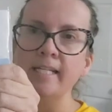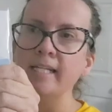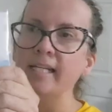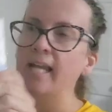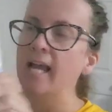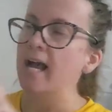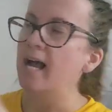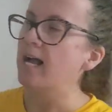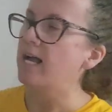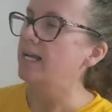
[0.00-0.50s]

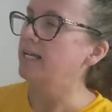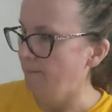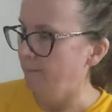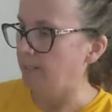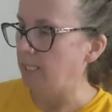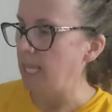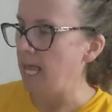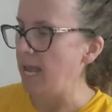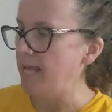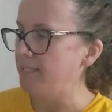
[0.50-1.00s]
guide.
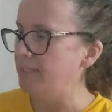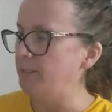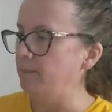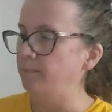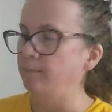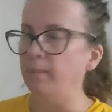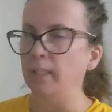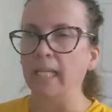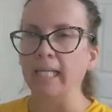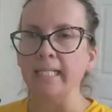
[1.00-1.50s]

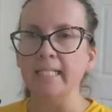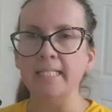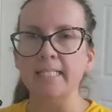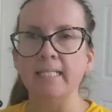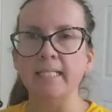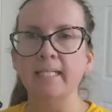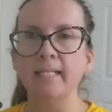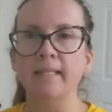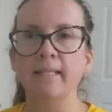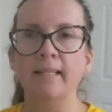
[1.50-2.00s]
Platinum
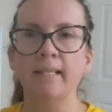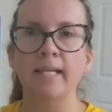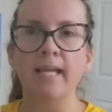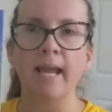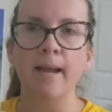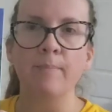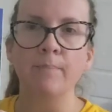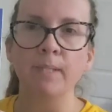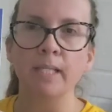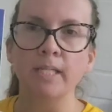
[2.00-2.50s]
blazing the
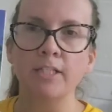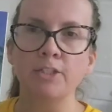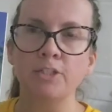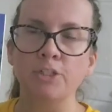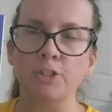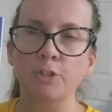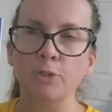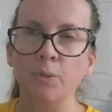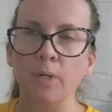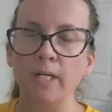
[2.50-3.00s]

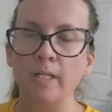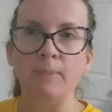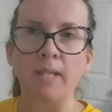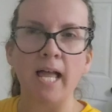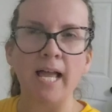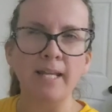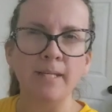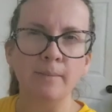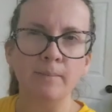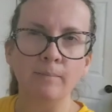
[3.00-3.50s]
Appalachian Trail.
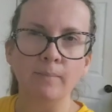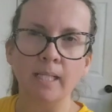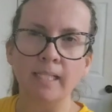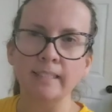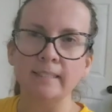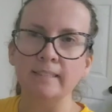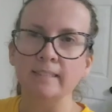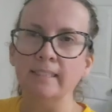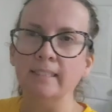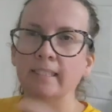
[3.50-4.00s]
Platinum
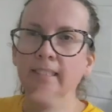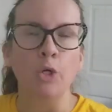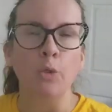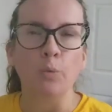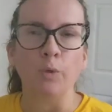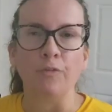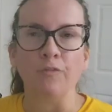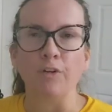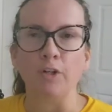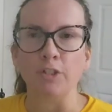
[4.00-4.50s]
blazing
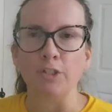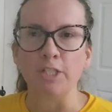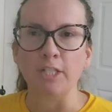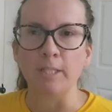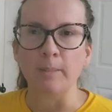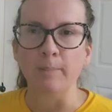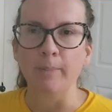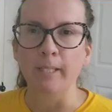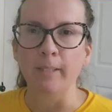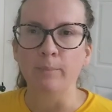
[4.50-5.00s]
refers
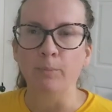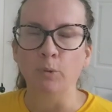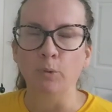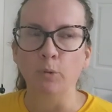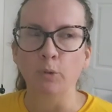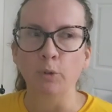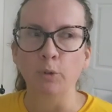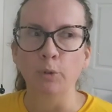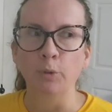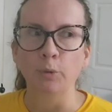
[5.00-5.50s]
to
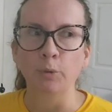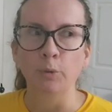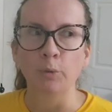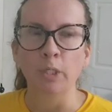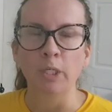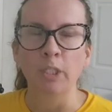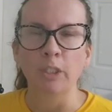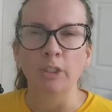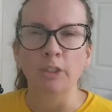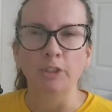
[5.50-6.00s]
people who
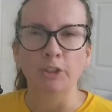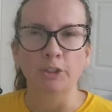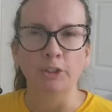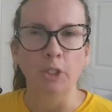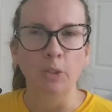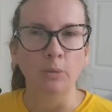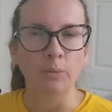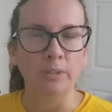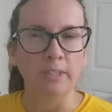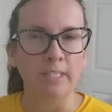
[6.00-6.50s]

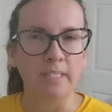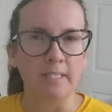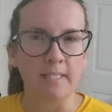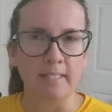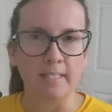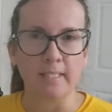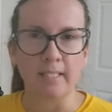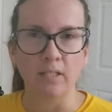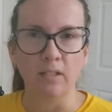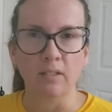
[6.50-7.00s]
don't
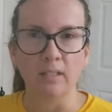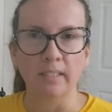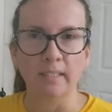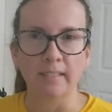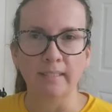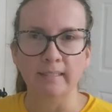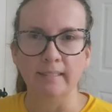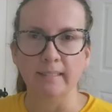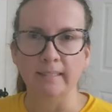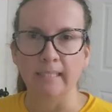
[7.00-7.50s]
necessarily
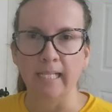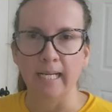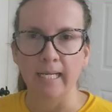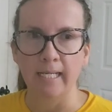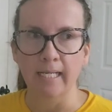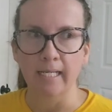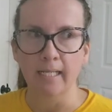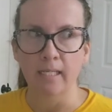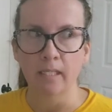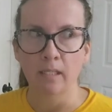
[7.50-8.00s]

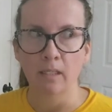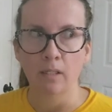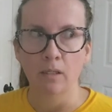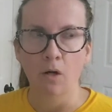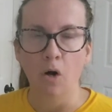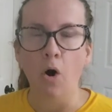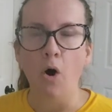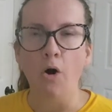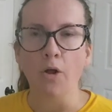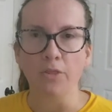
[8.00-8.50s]
stay
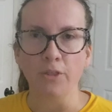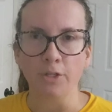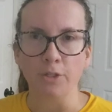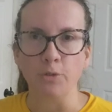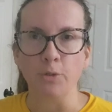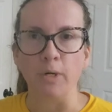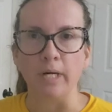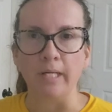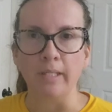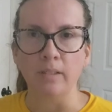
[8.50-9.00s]
on the
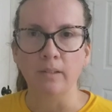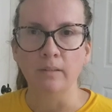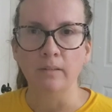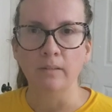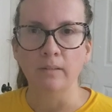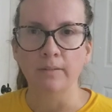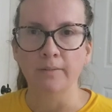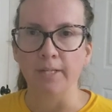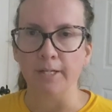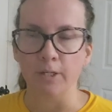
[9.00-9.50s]
trail.
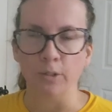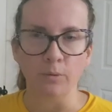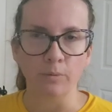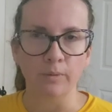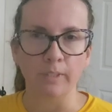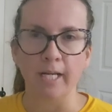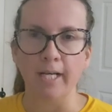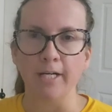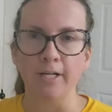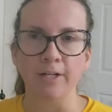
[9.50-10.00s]
They
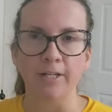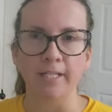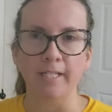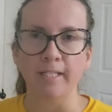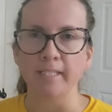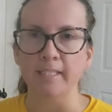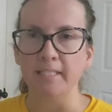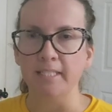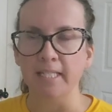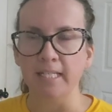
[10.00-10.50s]
don't carry
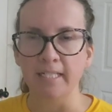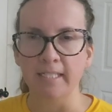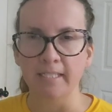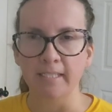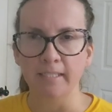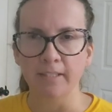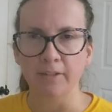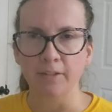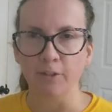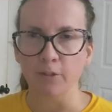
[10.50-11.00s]
a
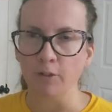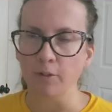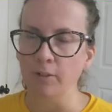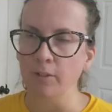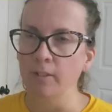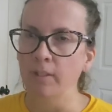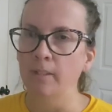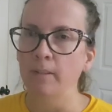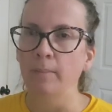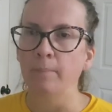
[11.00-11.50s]
tent. Their
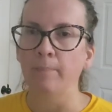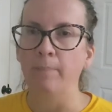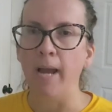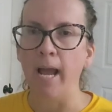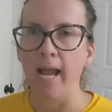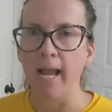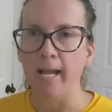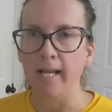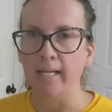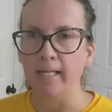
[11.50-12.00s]

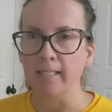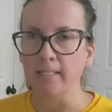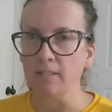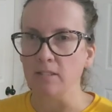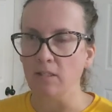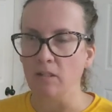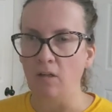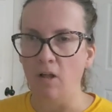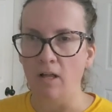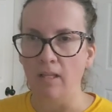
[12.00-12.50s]
pack is
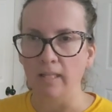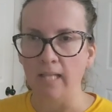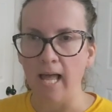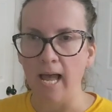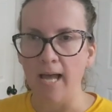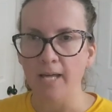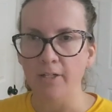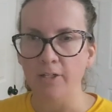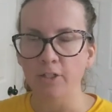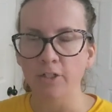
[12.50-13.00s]
a lot
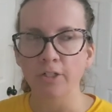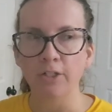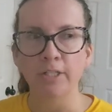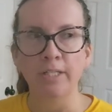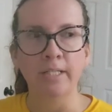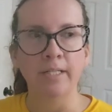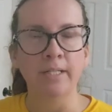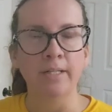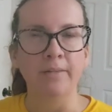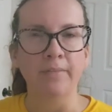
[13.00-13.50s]
lighter.
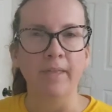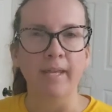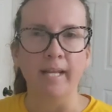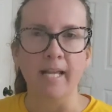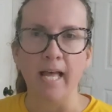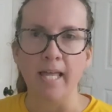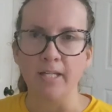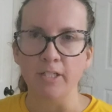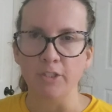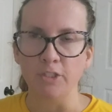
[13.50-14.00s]
They
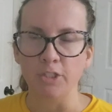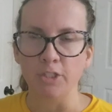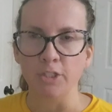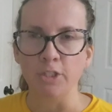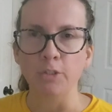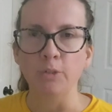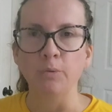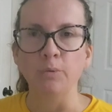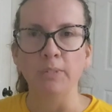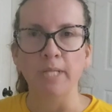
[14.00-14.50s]
kind of just
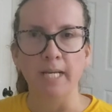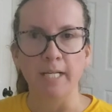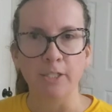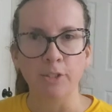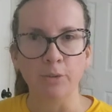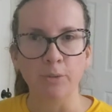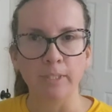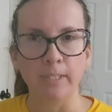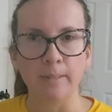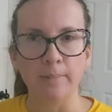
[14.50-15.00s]
do day
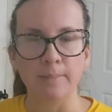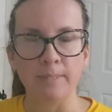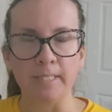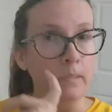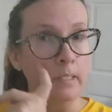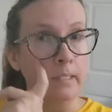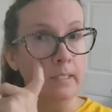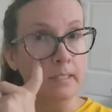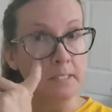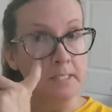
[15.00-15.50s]
trips.
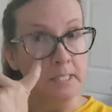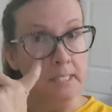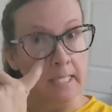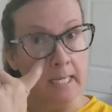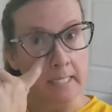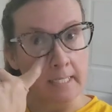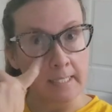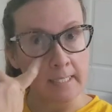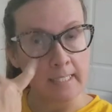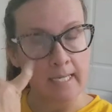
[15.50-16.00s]

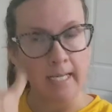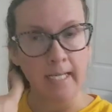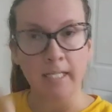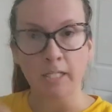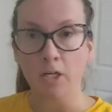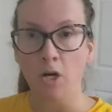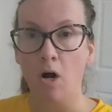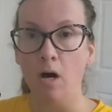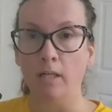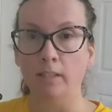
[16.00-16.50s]
Instead of staying in
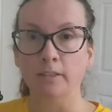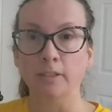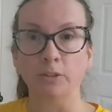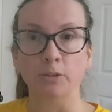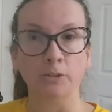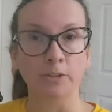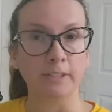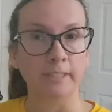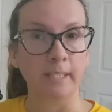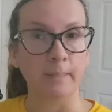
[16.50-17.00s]

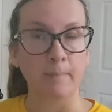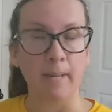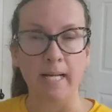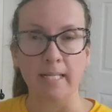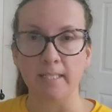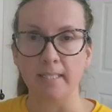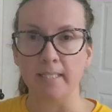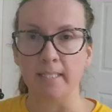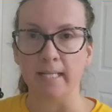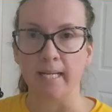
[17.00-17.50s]
hostels, they might
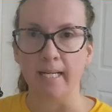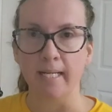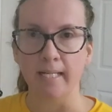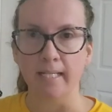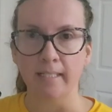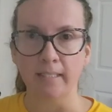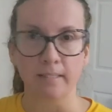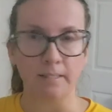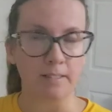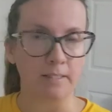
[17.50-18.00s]
stay
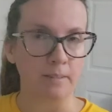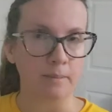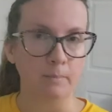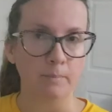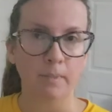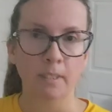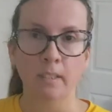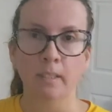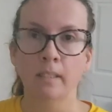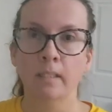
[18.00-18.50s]
in
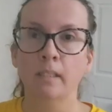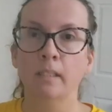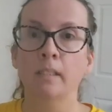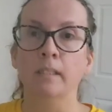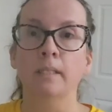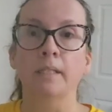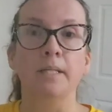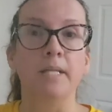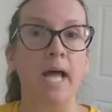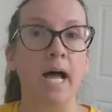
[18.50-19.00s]
some
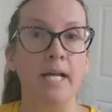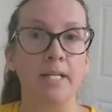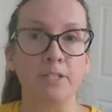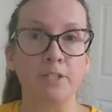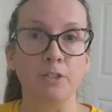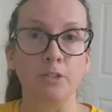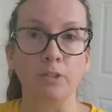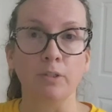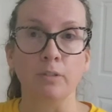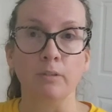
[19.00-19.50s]

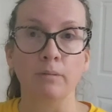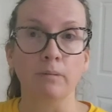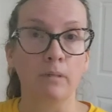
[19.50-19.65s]
nicer